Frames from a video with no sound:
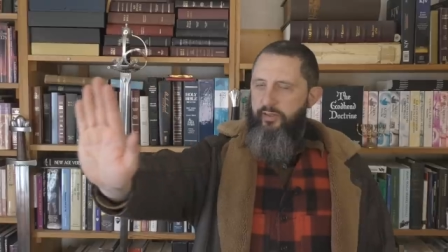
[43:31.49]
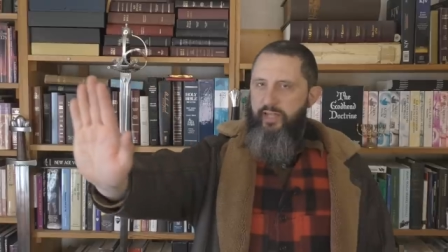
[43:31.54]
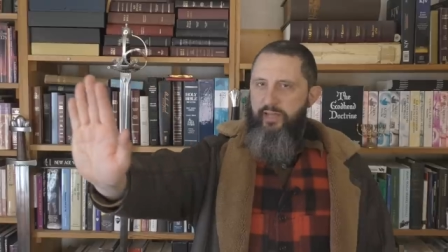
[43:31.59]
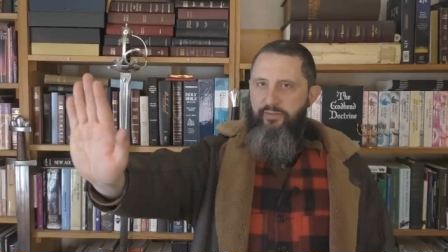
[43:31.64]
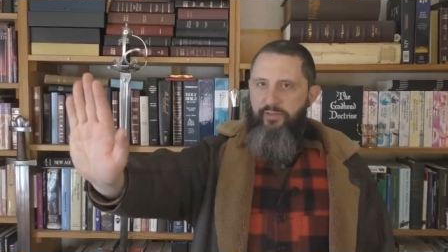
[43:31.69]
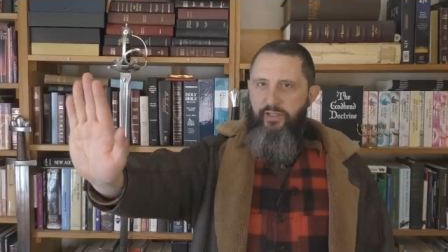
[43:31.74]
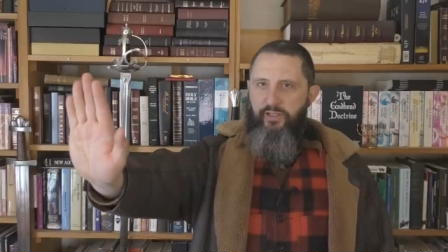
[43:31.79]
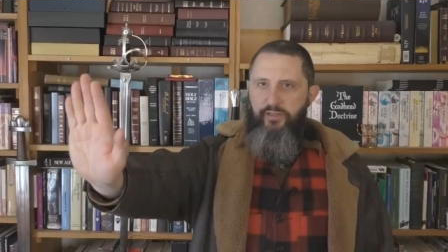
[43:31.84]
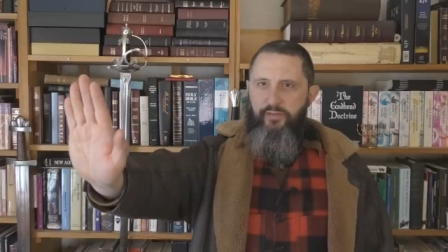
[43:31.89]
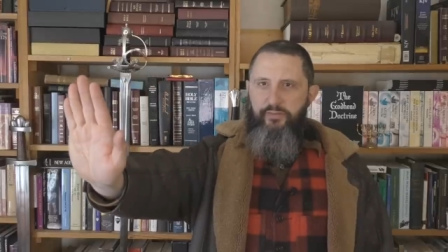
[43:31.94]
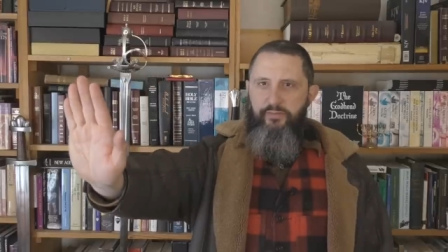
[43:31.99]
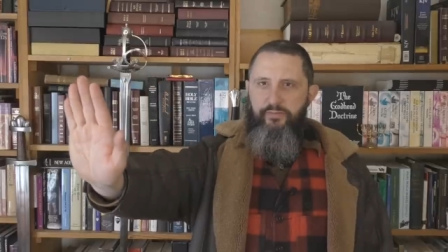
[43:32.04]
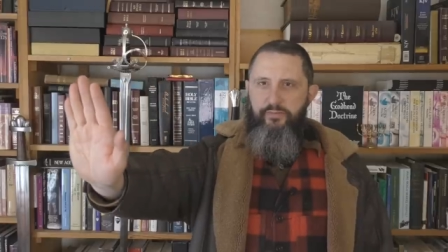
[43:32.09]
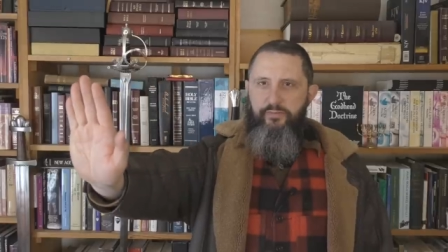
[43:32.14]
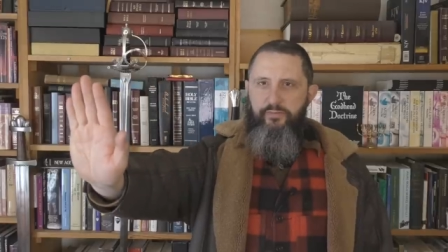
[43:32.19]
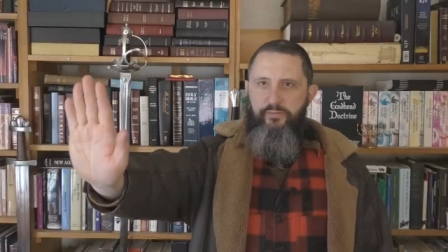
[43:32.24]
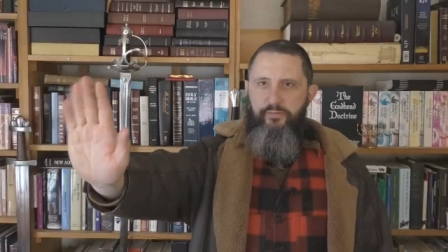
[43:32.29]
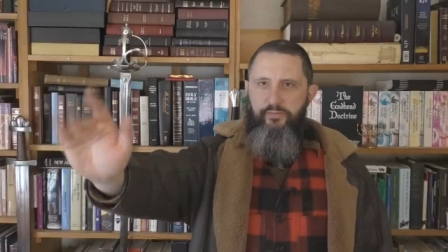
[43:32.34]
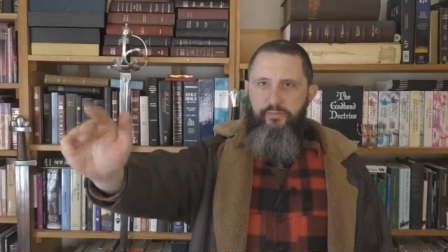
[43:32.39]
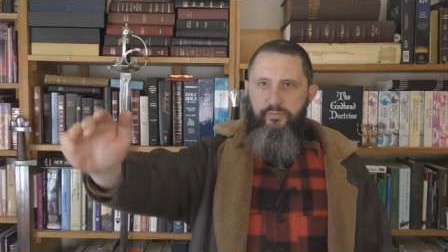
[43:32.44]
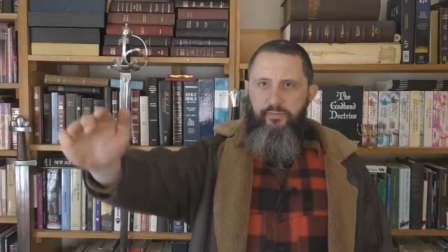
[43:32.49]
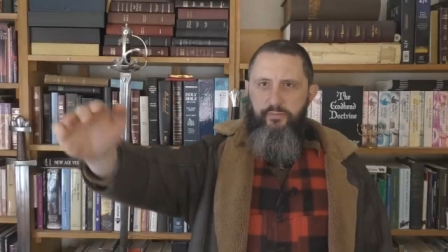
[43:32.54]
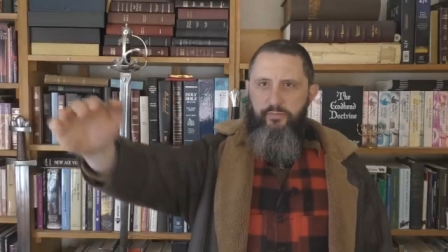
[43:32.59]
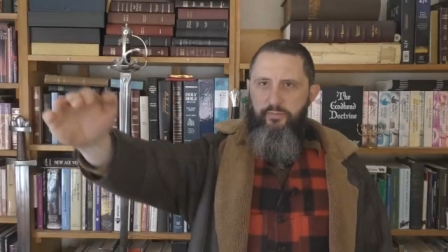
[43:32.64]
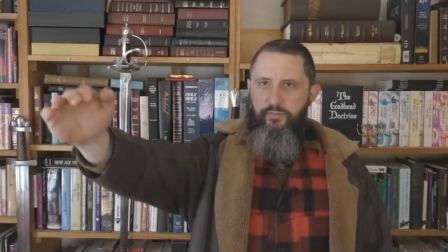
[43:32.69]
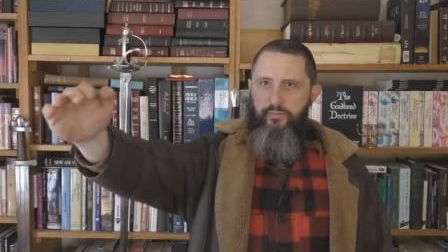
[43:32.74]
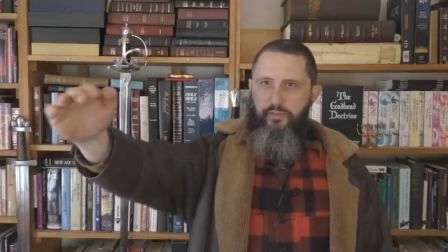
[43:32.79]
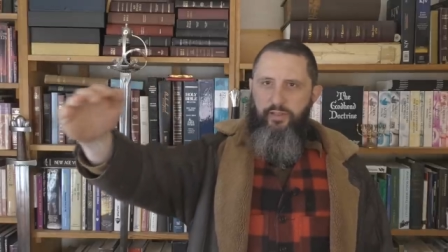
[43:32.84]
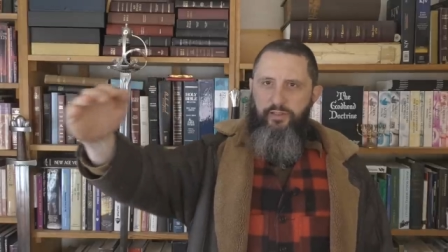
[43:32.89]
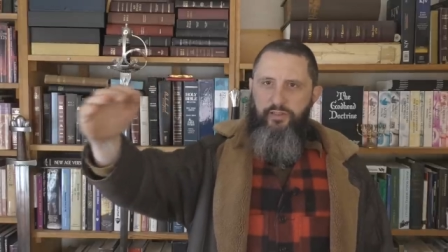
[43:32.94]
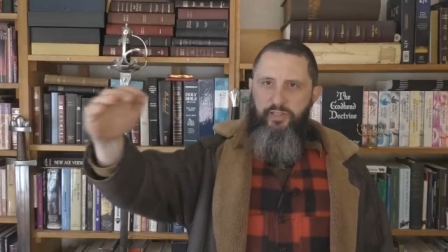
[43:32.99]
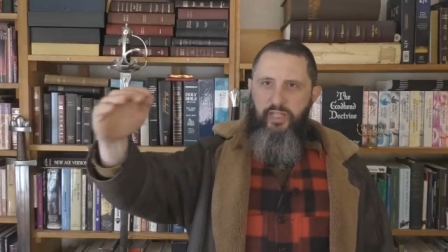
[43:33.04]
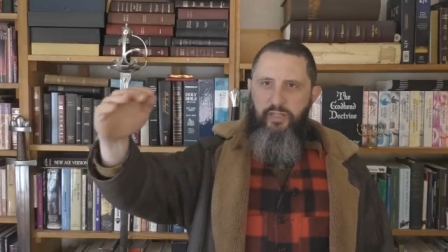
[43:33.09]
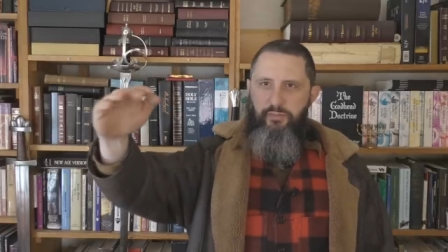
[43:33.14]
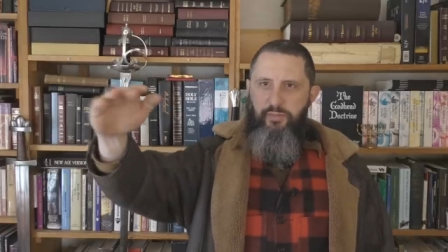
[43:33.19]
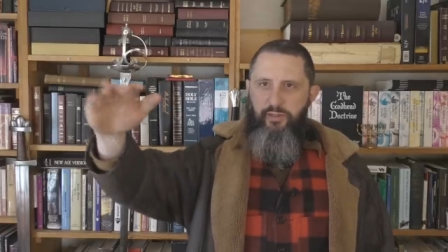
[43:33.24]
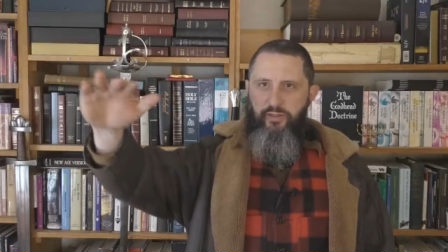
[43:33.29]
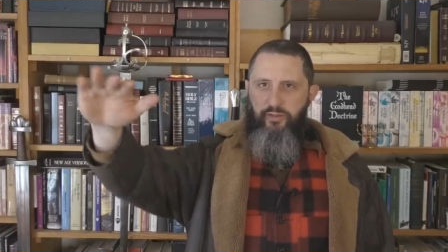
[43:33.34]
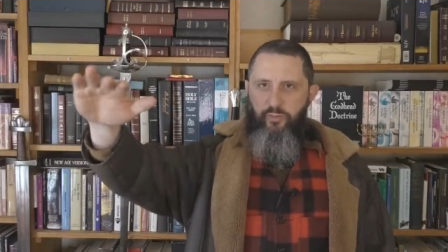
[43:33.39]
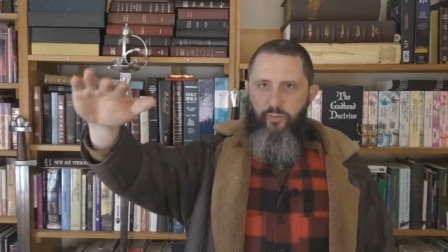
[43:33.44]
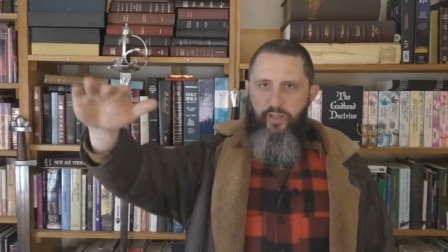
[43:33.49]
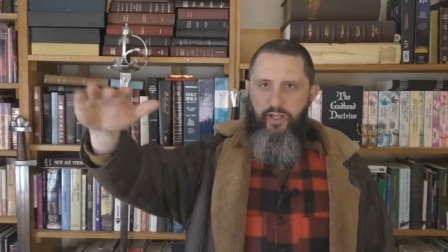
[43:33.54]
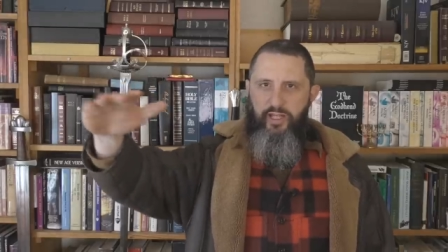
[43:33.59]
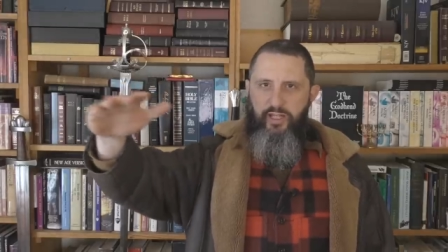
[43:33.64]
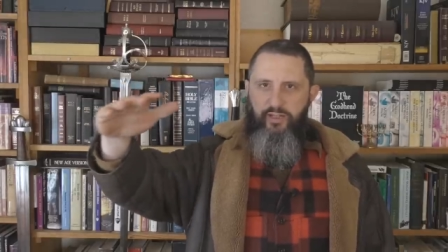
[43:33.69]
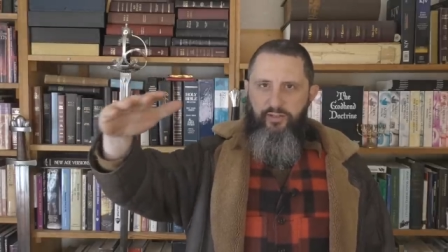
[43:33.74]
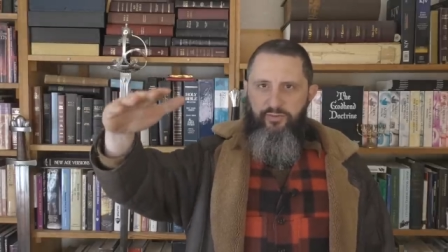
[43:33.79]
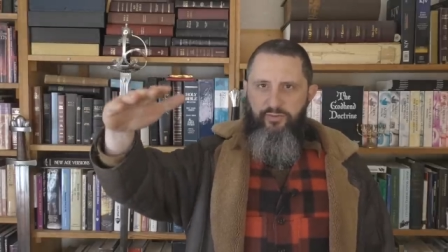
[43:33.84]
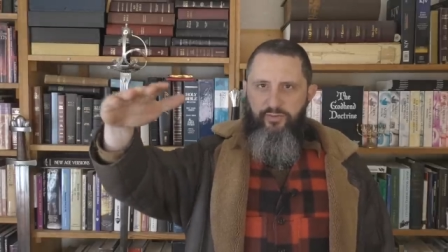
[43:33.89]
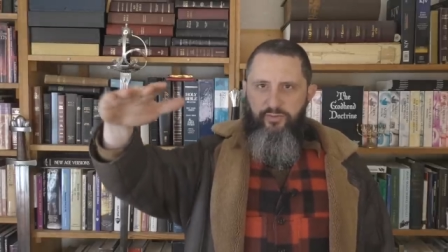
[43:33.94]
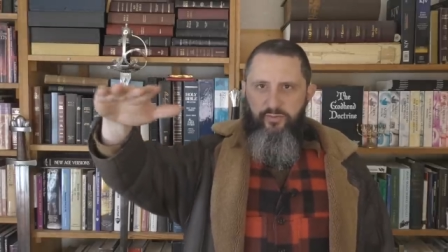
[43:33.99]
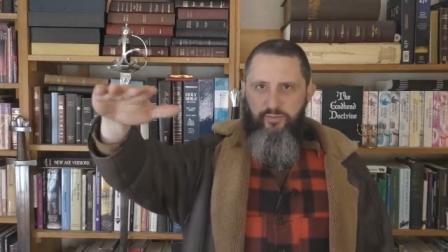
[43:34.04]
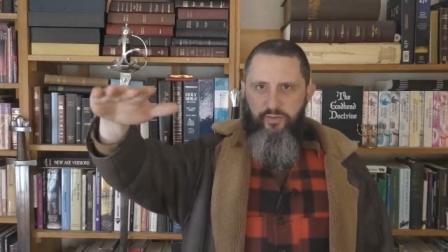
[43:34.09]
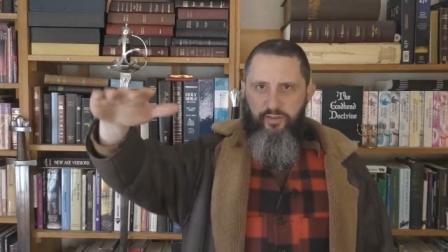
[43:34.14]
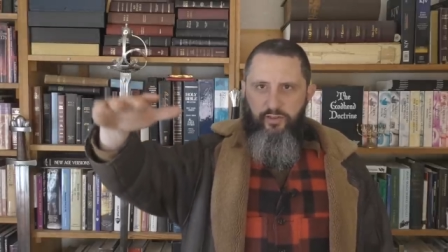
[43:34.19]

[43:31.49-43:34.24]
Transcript: levee is keeping the wave.